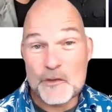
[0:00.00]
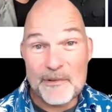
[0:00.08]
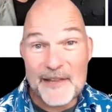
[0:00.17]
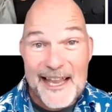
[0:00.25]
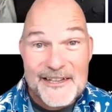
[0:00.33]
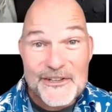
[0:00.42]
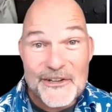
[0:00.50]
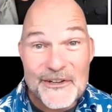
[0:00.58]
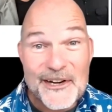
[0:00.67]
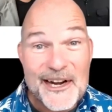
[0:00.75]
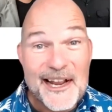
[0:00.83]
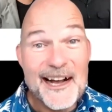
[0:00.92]
church
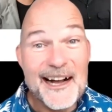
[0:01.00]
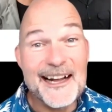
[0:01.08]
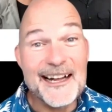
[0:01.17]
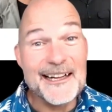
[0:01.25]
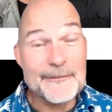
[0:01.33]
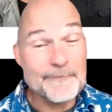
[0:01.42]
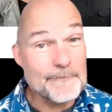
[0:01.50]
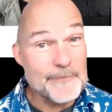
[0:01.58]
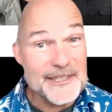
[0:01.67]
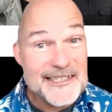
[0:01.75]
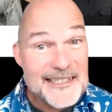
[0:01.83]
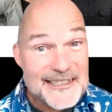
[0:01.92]
planter, uh,
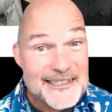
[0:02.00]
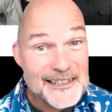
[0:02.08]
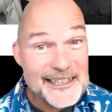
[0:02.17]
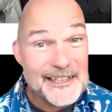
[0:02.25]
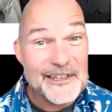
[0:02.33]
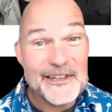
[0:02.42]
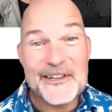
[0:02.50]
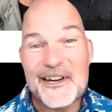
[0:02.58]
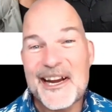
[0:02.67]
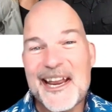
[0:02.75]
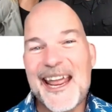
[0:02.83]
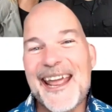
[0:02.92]
business
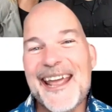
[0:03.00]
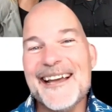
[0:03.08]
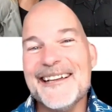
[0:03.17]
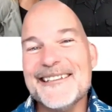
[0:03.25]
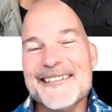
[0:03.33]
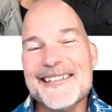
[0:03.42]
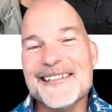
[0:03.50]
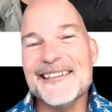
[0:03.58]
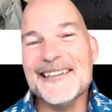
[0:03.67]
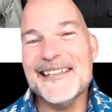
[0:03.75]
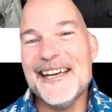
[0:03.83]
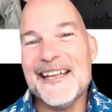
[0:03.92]
leader, and
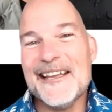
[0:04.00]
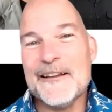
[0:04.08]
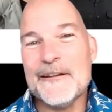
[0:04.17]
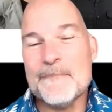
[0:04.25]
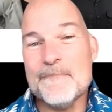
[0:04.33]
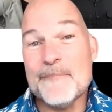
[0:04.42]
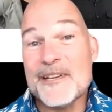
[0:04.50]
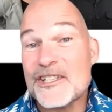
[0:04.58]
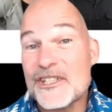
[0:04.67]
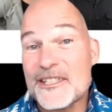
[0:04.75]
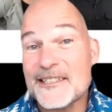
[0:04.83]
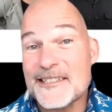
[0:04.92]
leading
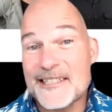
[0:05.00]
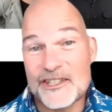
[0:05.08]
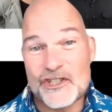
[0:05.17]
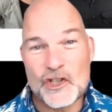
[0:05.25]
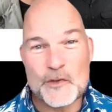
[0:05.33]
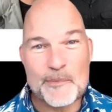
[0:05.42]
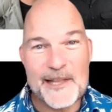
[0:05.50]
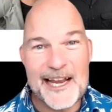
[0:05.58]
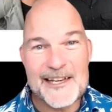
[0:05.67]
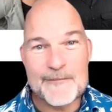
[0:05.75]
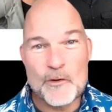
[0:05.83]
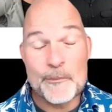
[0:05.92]
missions and church
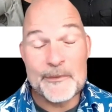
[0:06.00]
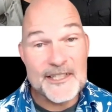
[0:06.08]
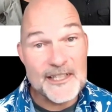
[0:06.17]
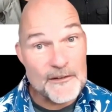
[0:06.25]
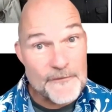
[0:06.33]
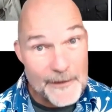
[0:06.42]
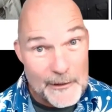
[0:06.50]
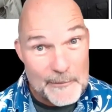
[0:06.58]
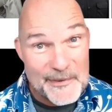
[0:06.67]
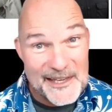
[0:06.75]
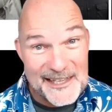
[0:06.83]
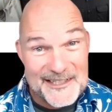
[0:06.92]
planting movements in the
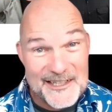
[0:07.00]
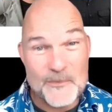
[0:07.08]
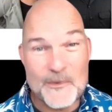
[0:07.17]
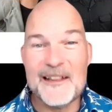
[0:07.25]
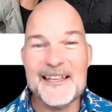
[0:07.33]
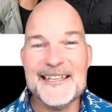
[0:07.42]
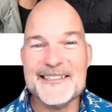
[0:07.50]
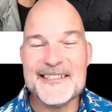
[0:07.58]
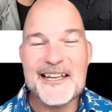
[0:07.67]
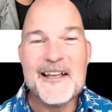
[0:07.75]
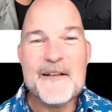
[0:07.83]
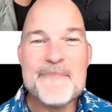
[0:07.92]
Philippines, as well
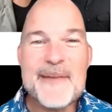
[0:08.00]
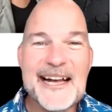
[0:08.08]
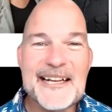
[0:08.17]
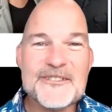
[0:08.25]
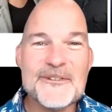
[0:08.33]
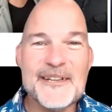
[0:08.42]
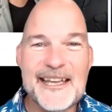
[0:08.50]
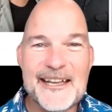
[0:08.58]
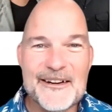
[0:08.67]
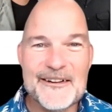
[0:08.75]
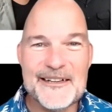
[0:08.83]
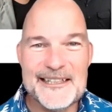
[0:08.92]
as pastoring
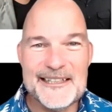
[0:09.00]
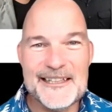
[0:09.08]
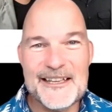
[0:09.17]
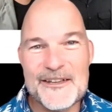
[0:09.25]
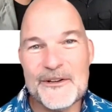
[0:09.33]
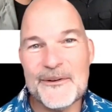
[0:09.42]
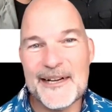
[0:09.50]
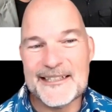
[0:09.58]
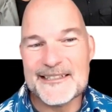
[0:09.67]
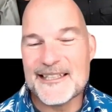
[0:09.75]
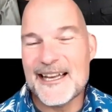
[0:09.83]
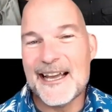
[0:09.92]
here in the
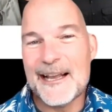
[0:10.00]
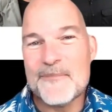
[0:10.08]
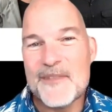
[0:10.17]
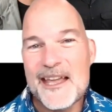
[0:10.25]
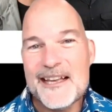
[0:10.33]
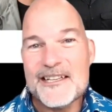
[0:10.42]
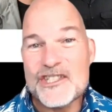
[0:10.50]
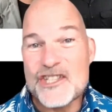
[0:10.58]
USA.